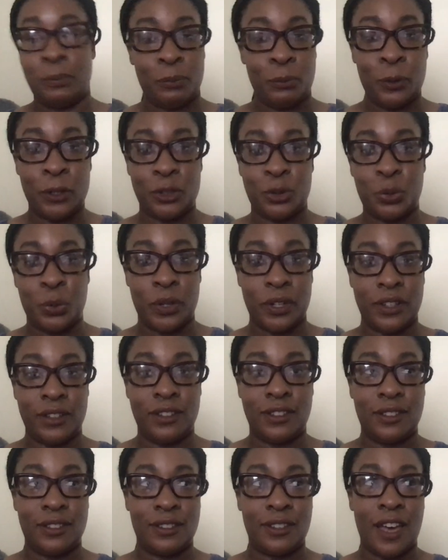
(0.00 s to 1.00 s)
which
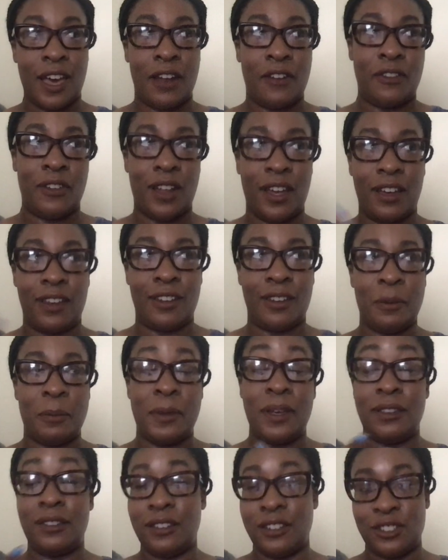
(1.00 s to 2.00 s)
was kind of like a
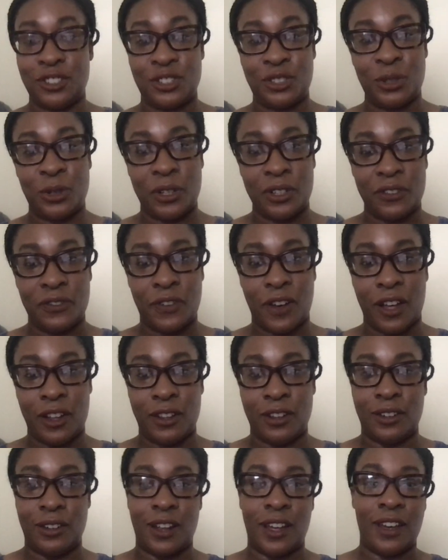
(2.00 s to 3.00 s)
message to his father,